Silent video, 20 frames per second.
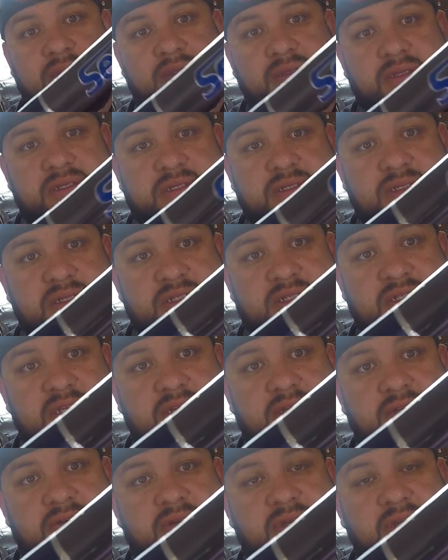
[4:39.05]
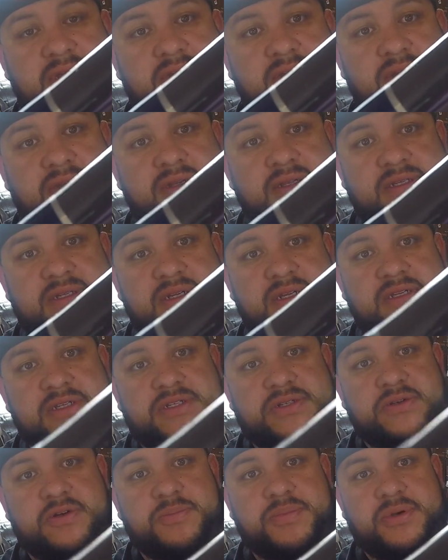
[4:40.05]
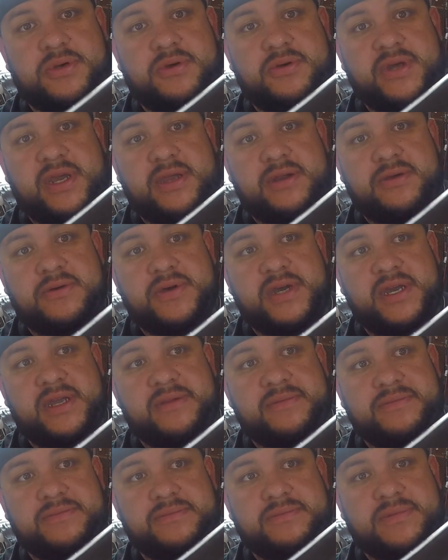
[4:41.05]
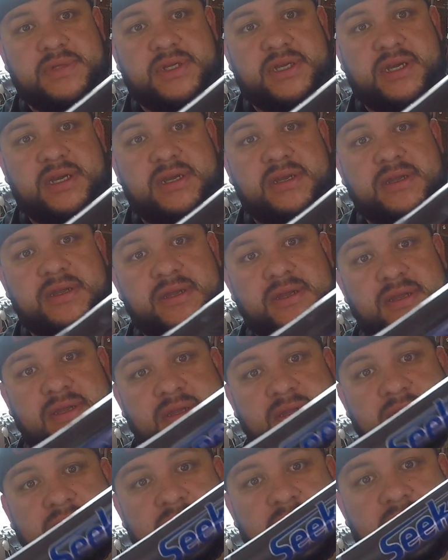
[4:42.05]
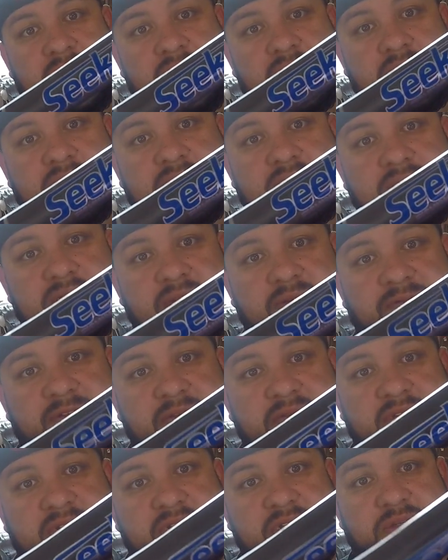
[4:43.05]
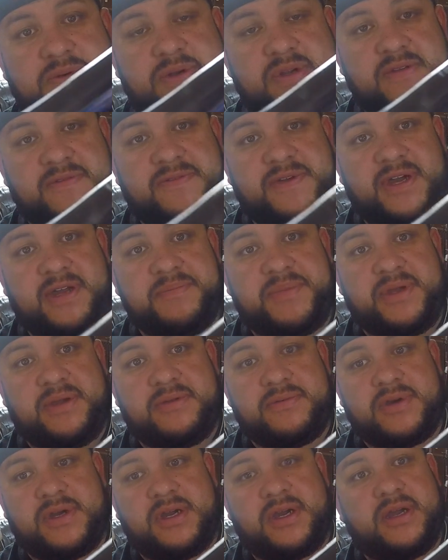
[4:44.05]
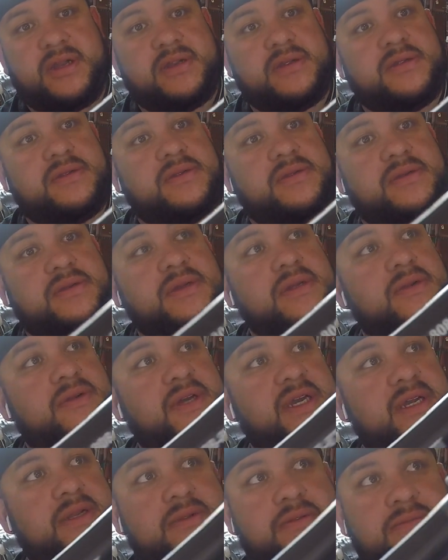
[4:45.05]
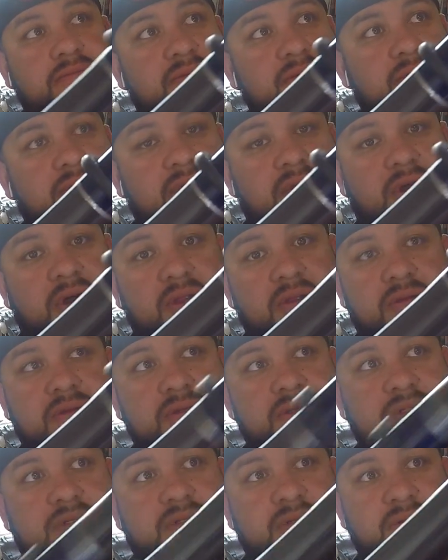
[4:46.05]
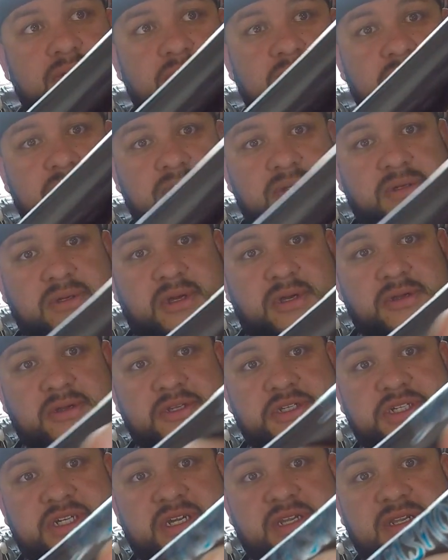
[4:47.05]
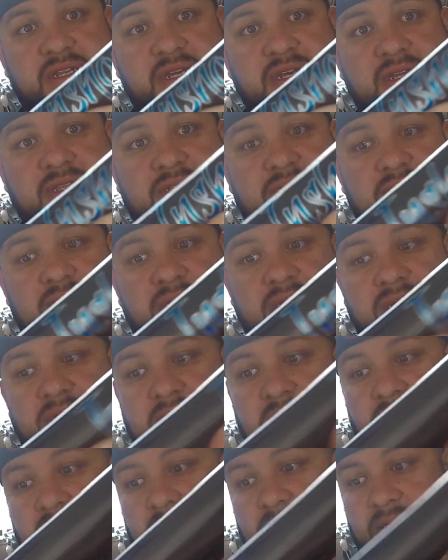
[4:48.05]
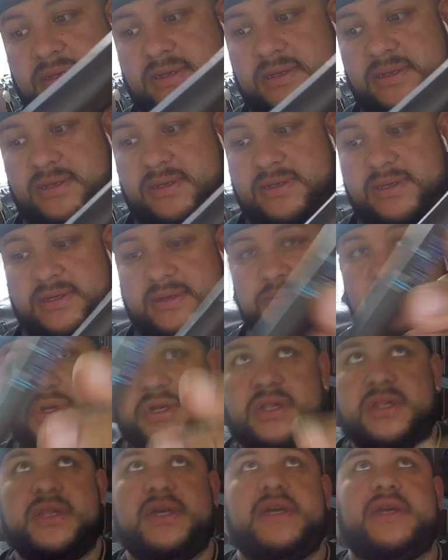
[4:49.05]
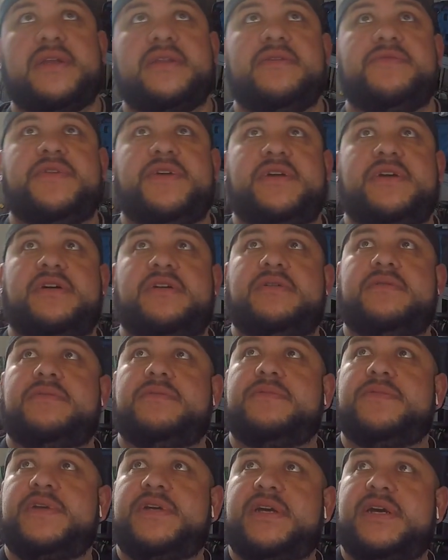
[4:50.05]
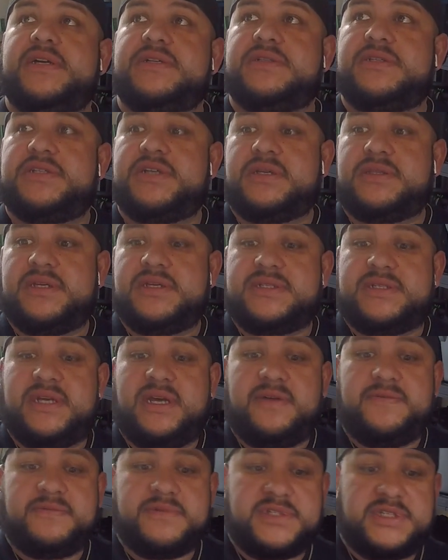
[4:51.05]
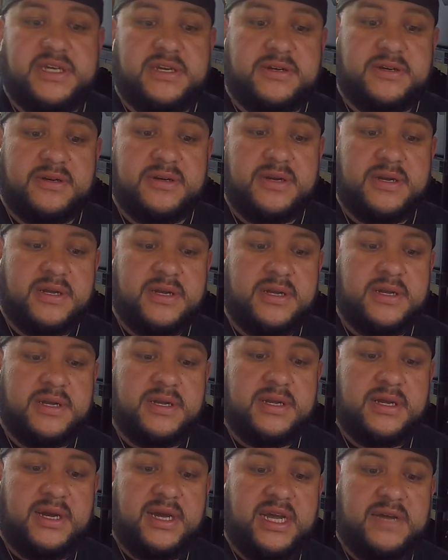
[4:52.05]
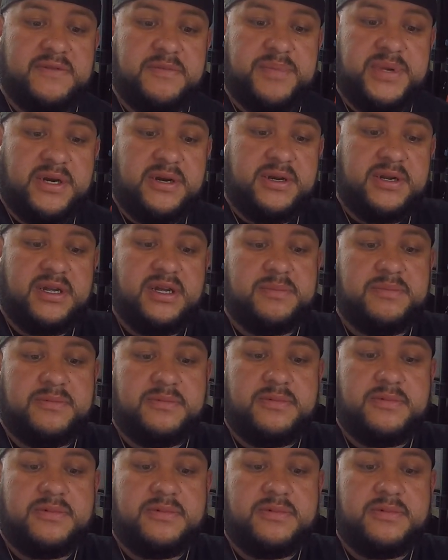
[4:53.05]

This is a Seeker right here. It's an Inshore Pro 808, okay? This is a 15 to 25 pound rod. It will handle all your jigging needs. You know, I'll put a link in the video for you guys to check this out from Seeker. I have it paired up